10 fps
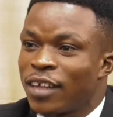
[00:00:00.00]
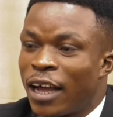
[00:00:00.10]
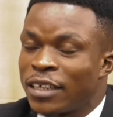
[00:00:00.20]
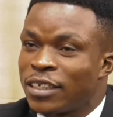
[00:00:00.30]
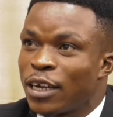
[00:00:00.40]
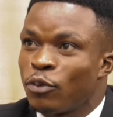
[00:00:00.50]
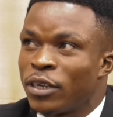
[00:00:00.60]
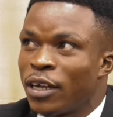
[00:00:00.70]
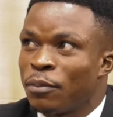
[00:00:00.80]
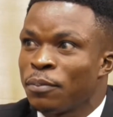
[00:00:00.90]
I share with
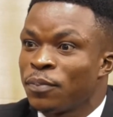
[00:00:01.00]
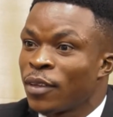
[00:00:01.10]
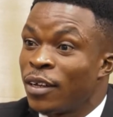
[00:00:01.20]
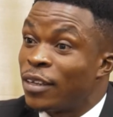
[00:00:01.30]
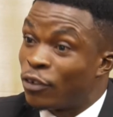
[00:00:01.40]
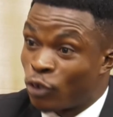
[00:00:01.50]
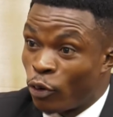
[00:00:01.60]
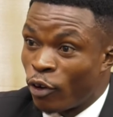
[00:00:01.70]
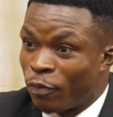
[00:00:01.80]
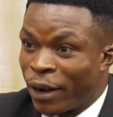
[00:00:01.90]
them the
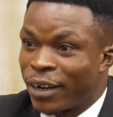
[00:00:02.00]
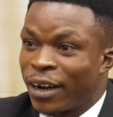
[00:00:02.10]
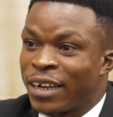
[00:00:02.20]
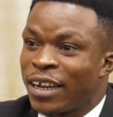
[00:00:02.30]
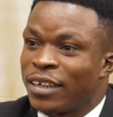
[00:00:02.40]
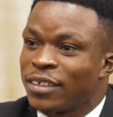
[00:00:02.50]
story of my granddad.